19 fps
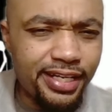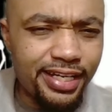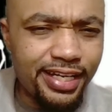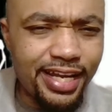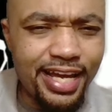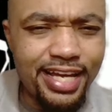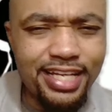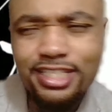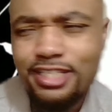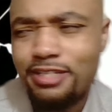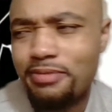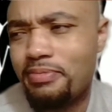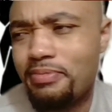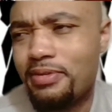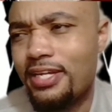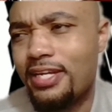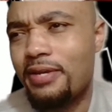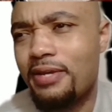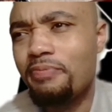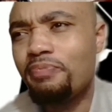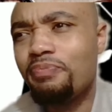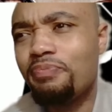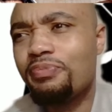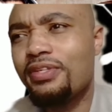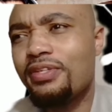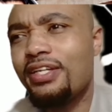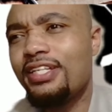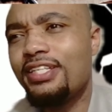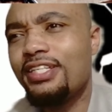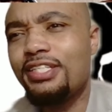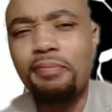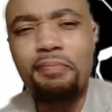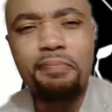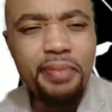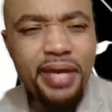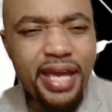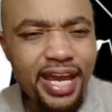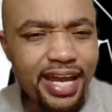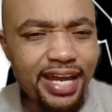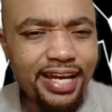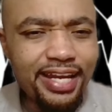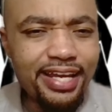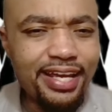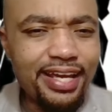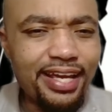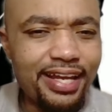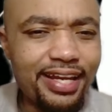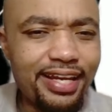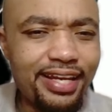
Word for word: It has to be debated,